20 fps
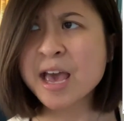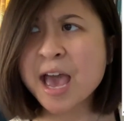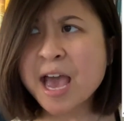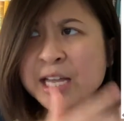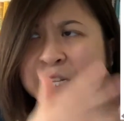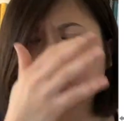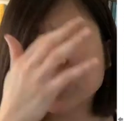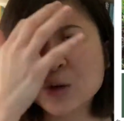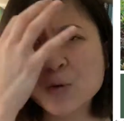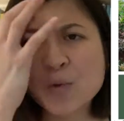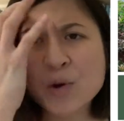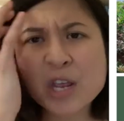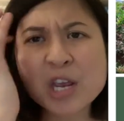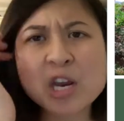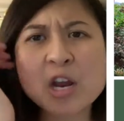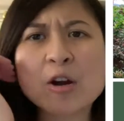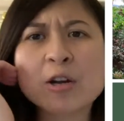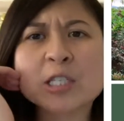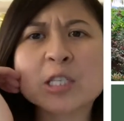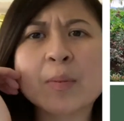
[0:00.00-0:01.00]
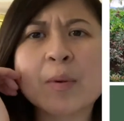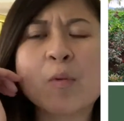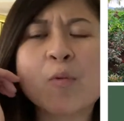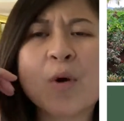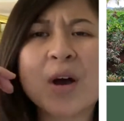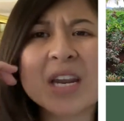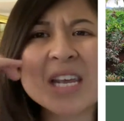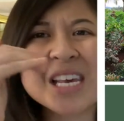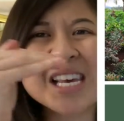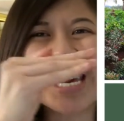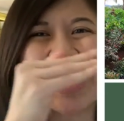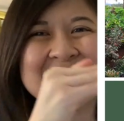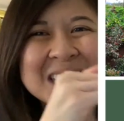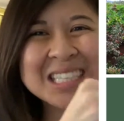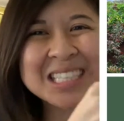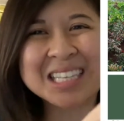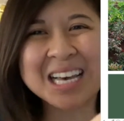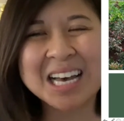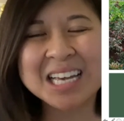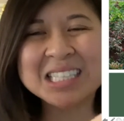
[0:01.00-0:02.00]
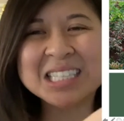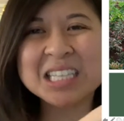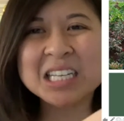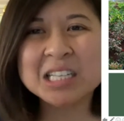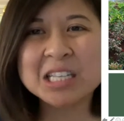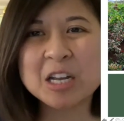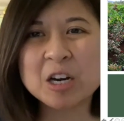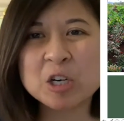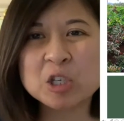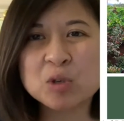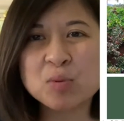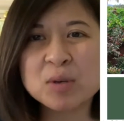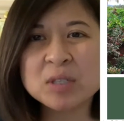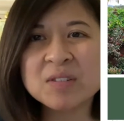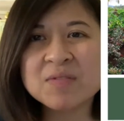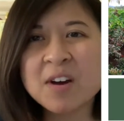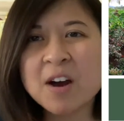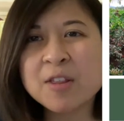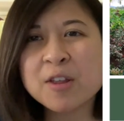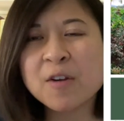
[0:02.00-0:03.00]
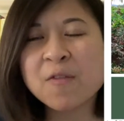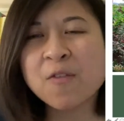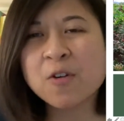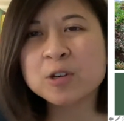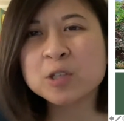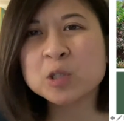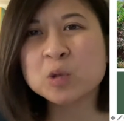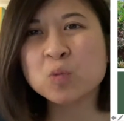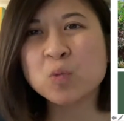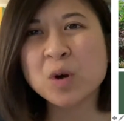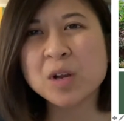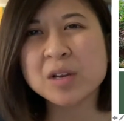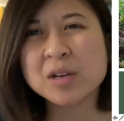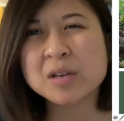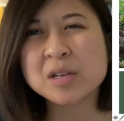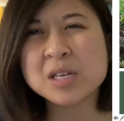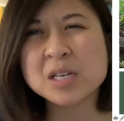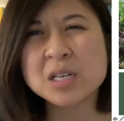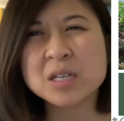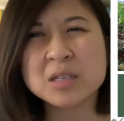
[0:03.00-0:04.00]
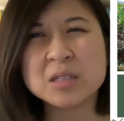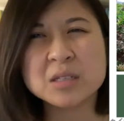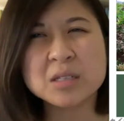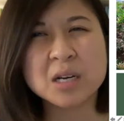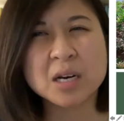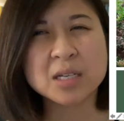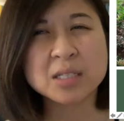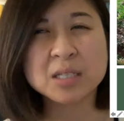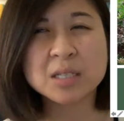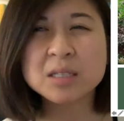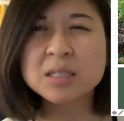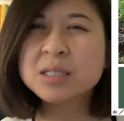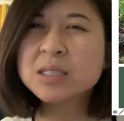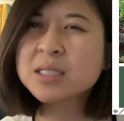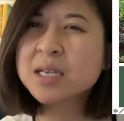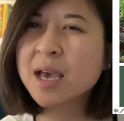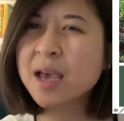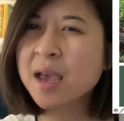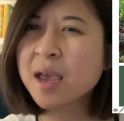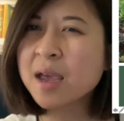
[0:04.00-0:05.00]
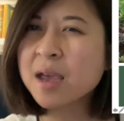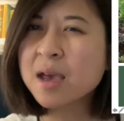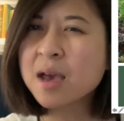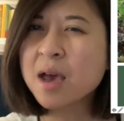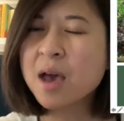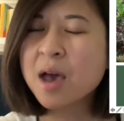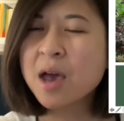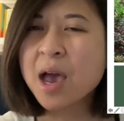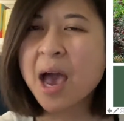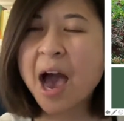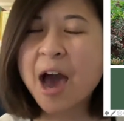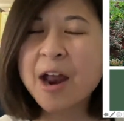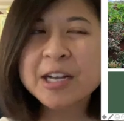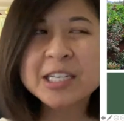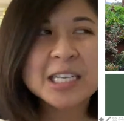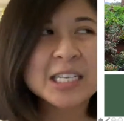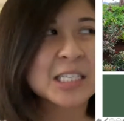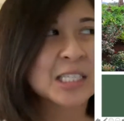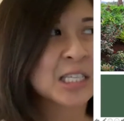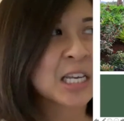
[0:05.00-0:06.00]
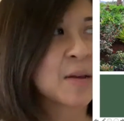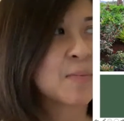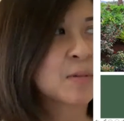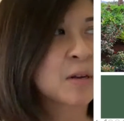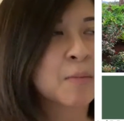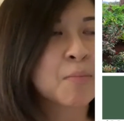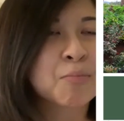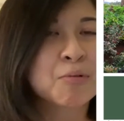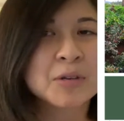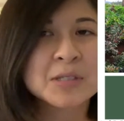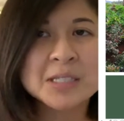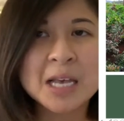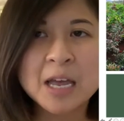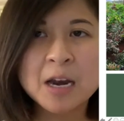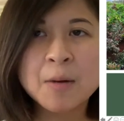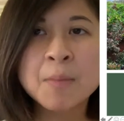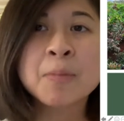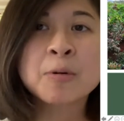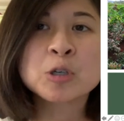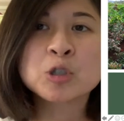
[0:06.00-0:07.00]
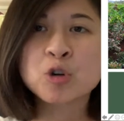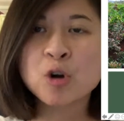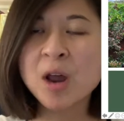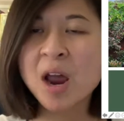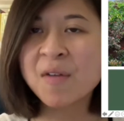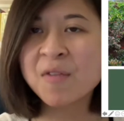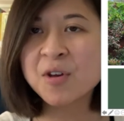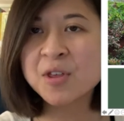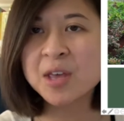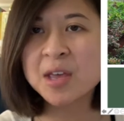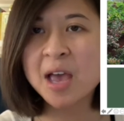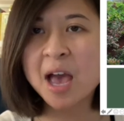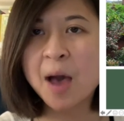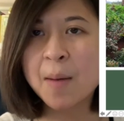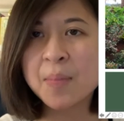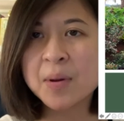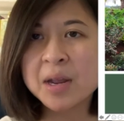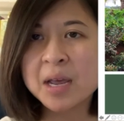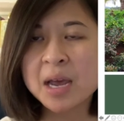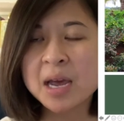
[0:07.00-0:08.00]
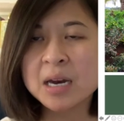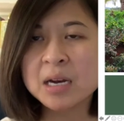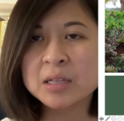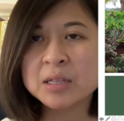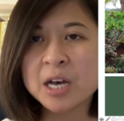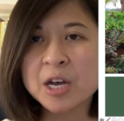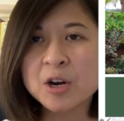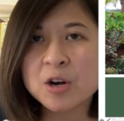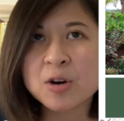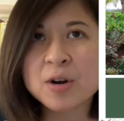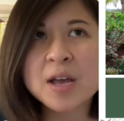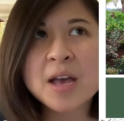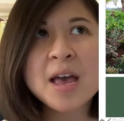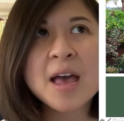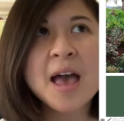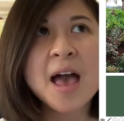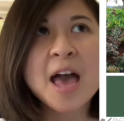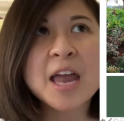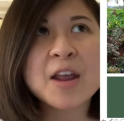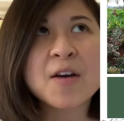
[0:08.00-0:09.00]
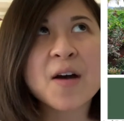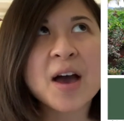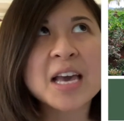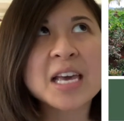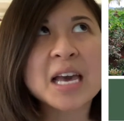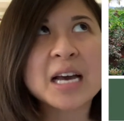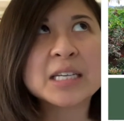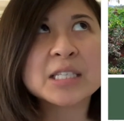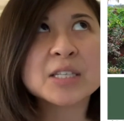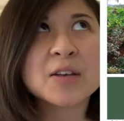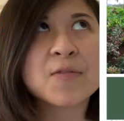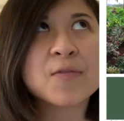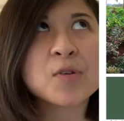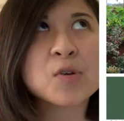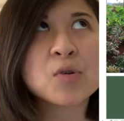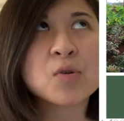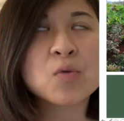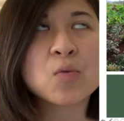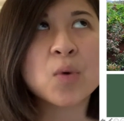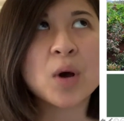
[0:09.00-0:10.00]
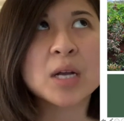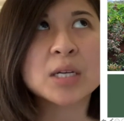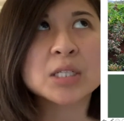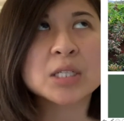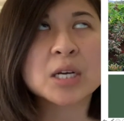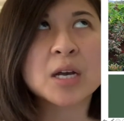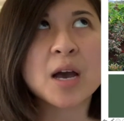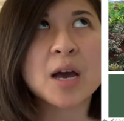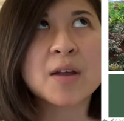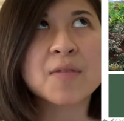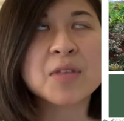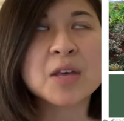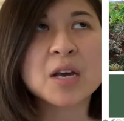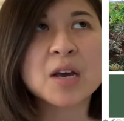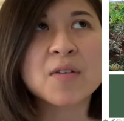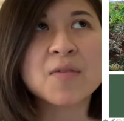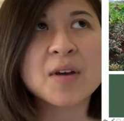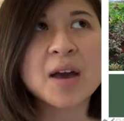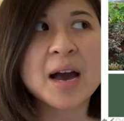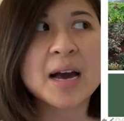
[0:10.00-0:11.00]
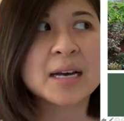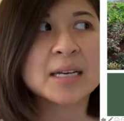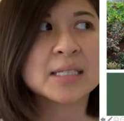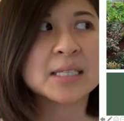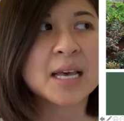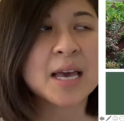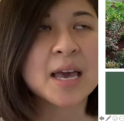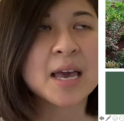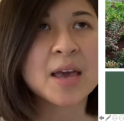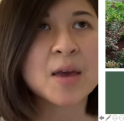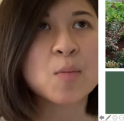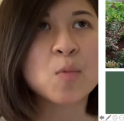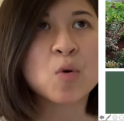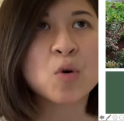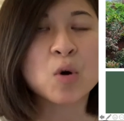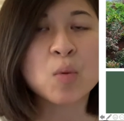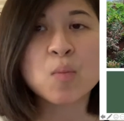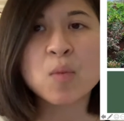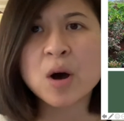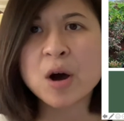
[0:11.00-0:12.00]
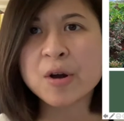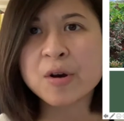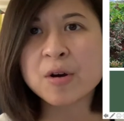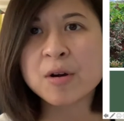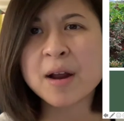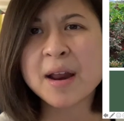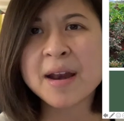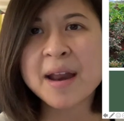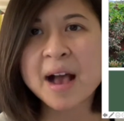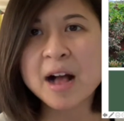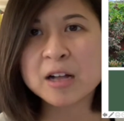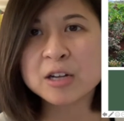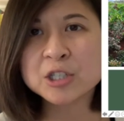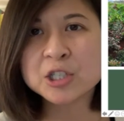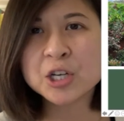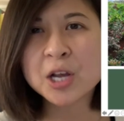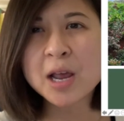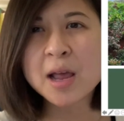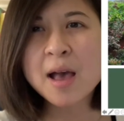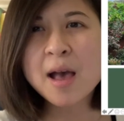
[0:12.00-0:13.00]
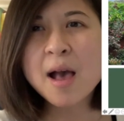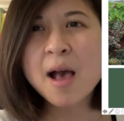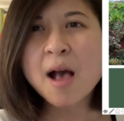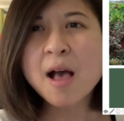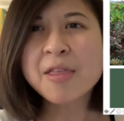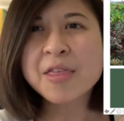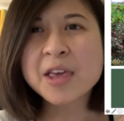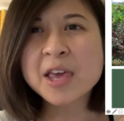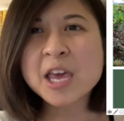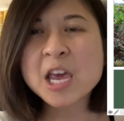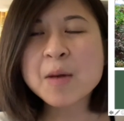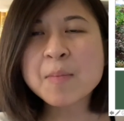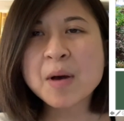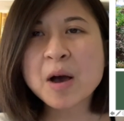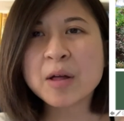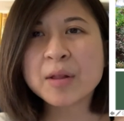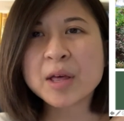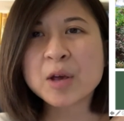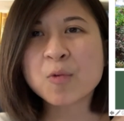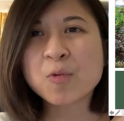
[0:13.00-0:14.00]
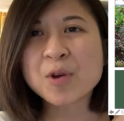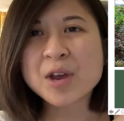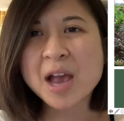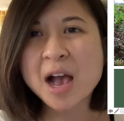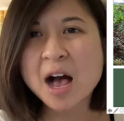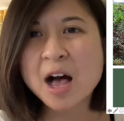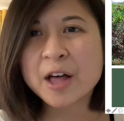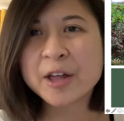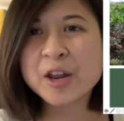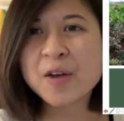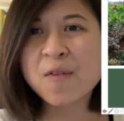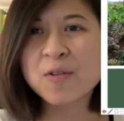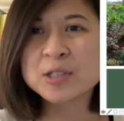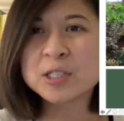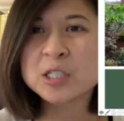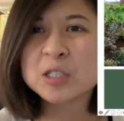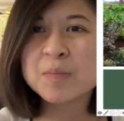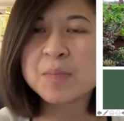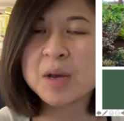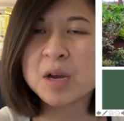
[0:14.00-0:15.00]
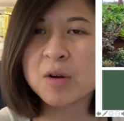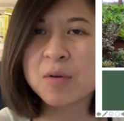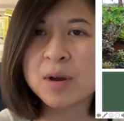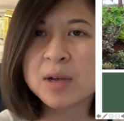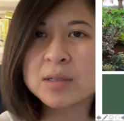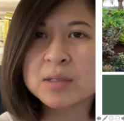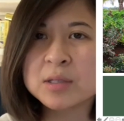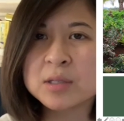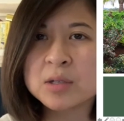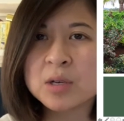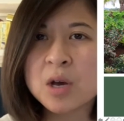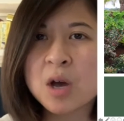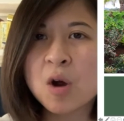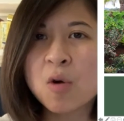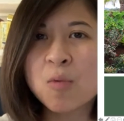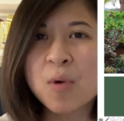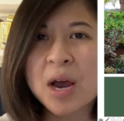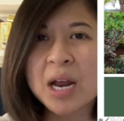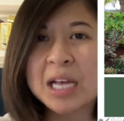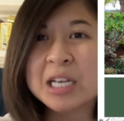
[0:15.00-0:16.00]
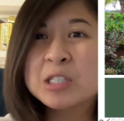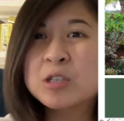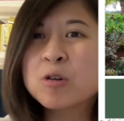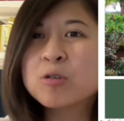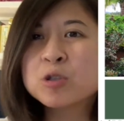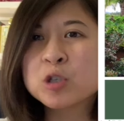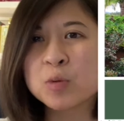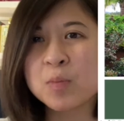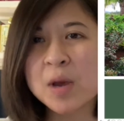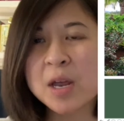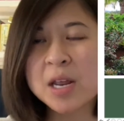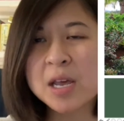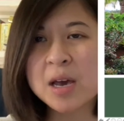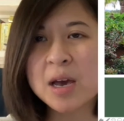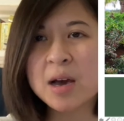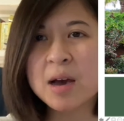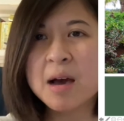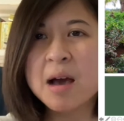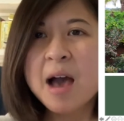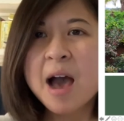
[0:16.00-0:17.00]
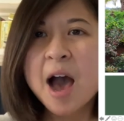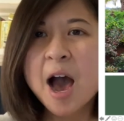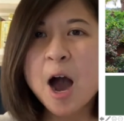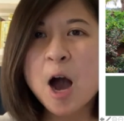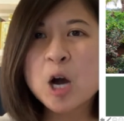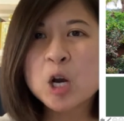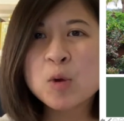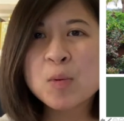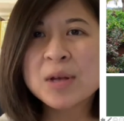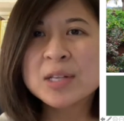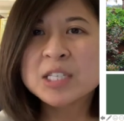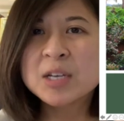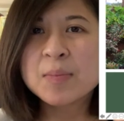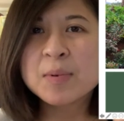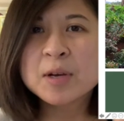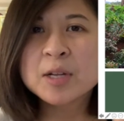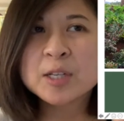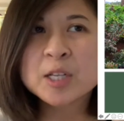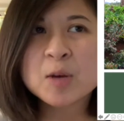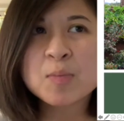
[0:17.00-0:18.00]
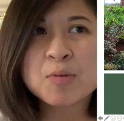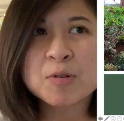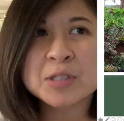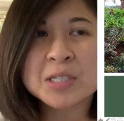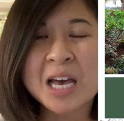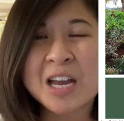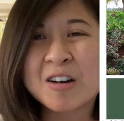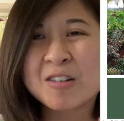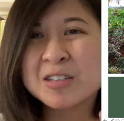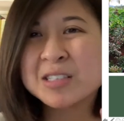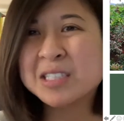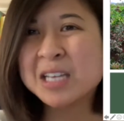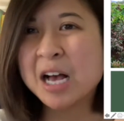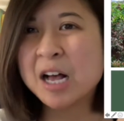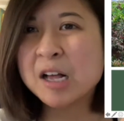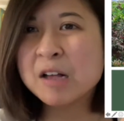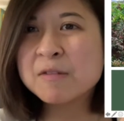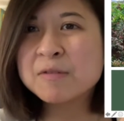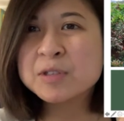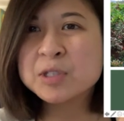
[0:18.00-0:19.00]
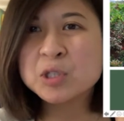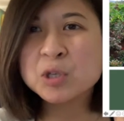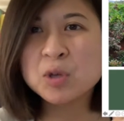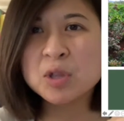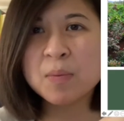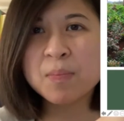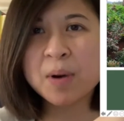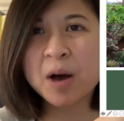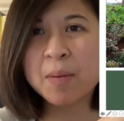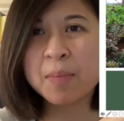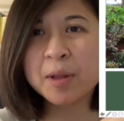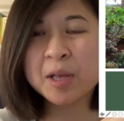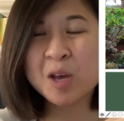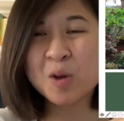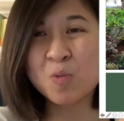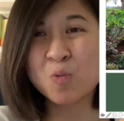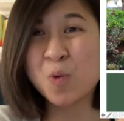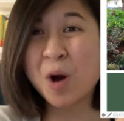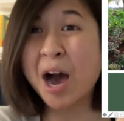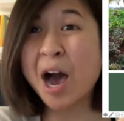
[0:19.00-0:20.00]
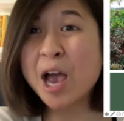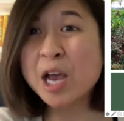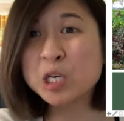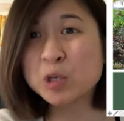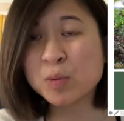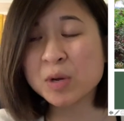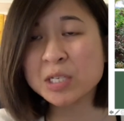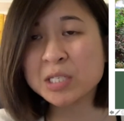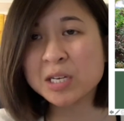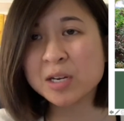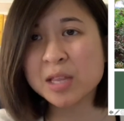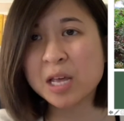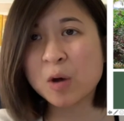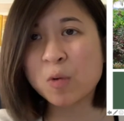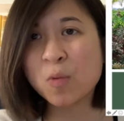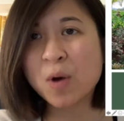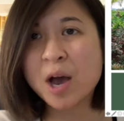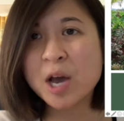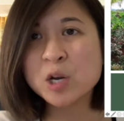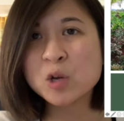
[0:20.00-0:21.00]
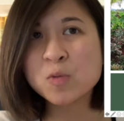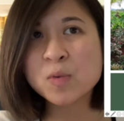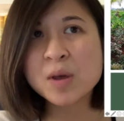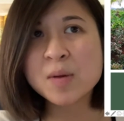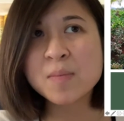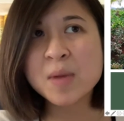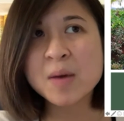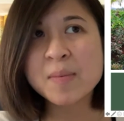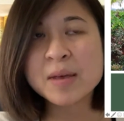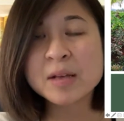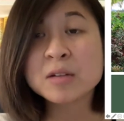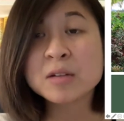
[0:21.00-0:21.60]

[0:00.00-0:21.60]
And so what do you notice about what he says in the letter to his father versus what he doesn't say? How does he seem to present and portray everything happening in a letter? And I guess if you want to kind of think of it as a more modern analogy, thinking about like reality versus appearance, right? Like social media. How do we typically present ourselves to the public, and why do we do that? Why do we maybe